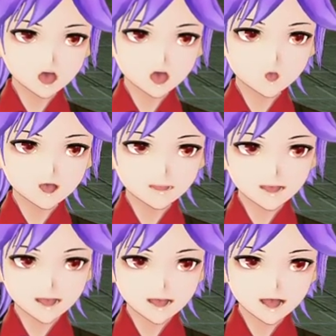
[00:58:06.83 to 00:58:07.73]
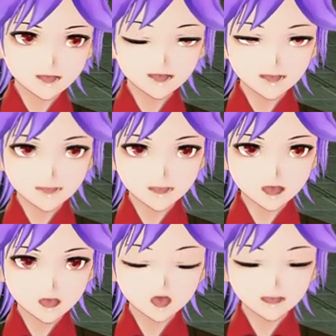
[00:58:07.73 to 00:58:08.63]
watching up to this
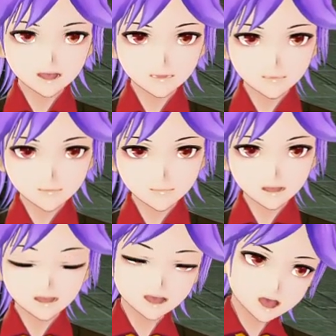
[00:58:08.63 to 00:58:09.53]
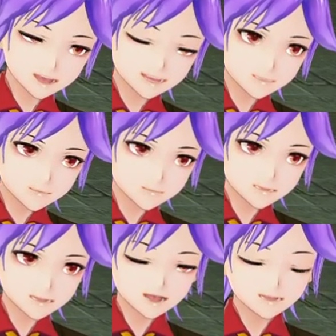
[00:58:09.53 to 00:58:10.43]
point and
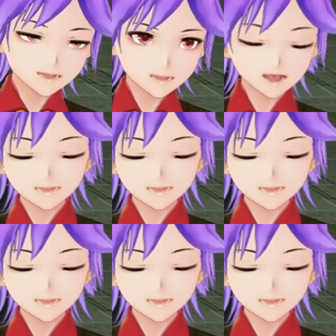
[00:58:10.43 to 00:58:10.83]
this is Professor